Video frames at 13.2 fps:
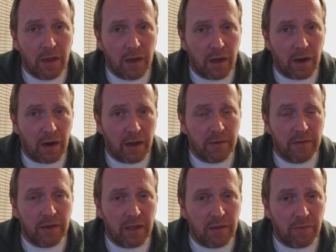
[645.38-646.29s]
All right.
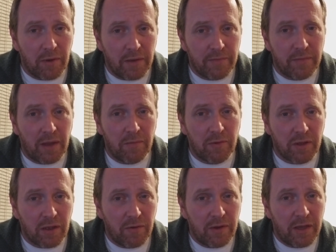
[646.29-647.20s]
Anyway, I'm going
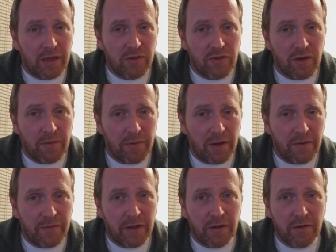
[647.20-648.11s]
to go ahead and jump
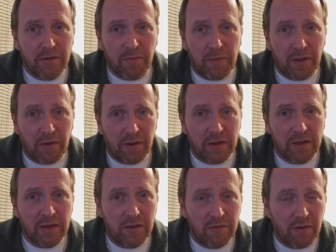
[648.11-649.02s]
off here. It's been great
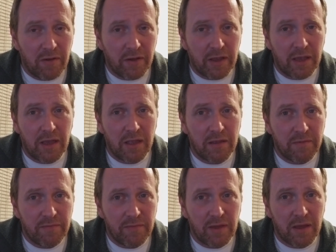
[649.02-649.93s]
seeing you all again.
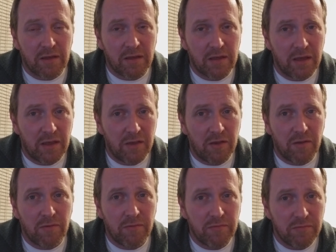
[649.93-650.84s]
As I said, you
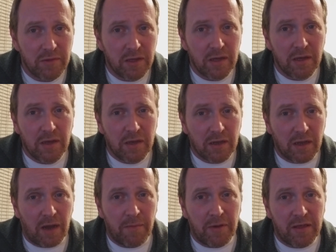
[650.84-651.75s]
know,
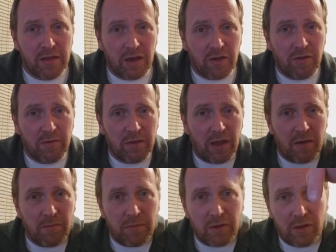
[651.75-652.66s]
comment section
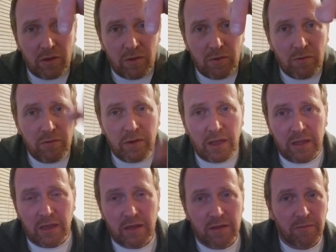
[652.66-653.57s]
down below. Hit
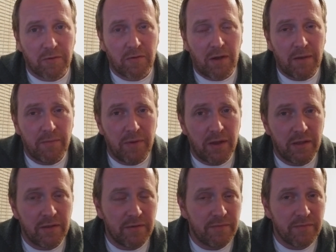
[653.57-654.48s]
that subscribe
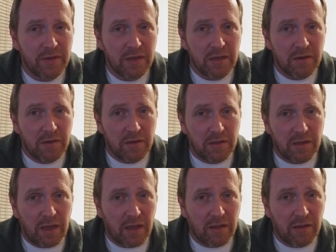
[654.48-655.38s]
button. I'd
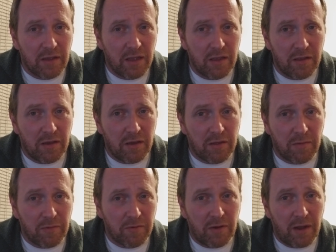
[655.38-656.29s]
like to get a
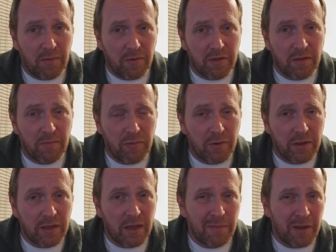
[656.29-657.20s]
subscriber at some
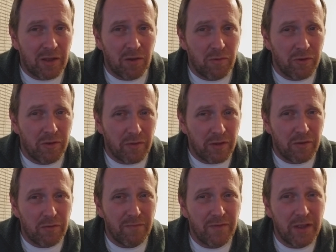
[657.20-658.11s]
point in time. I know when you only
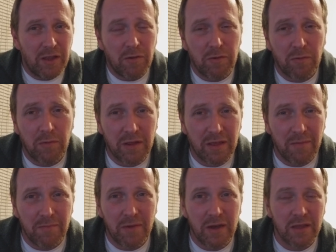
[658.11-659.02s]
do videos once a
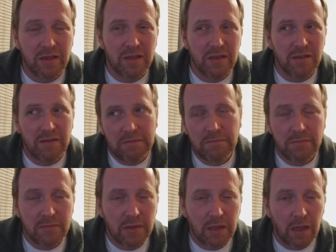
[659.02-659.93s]
month, it,
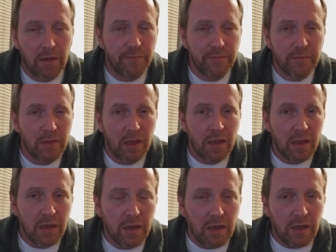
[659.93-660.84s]
you know,
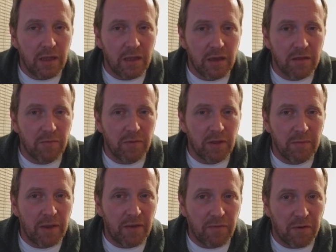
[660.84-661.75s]
it doesn't really
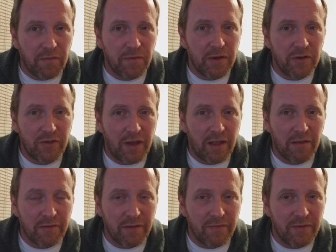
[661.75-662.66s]
make for a fun
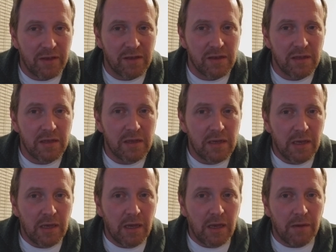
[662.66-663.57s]
channel to visit.
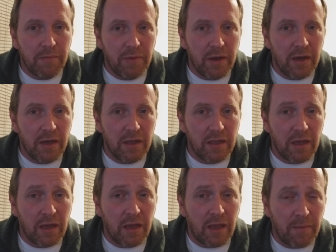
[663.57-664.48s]
But uh,
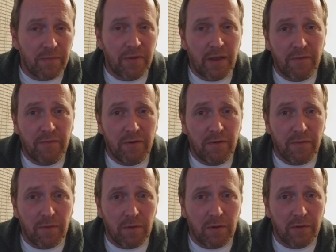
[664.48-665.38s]
I am thankful
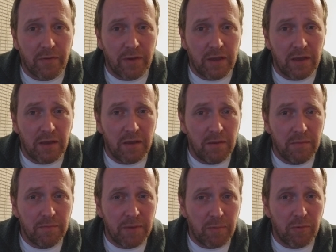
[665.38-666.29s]
for the
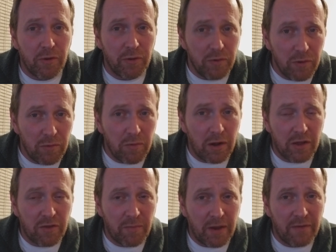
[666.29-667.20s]
people who do
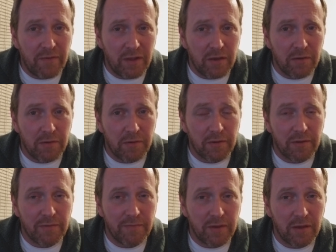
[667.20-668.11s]
watch my
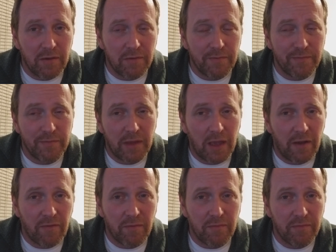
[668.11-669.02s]
videos. You know,
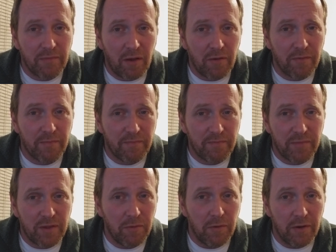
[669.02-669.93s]
have them all
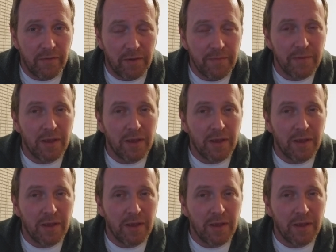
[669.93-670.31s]
two of you.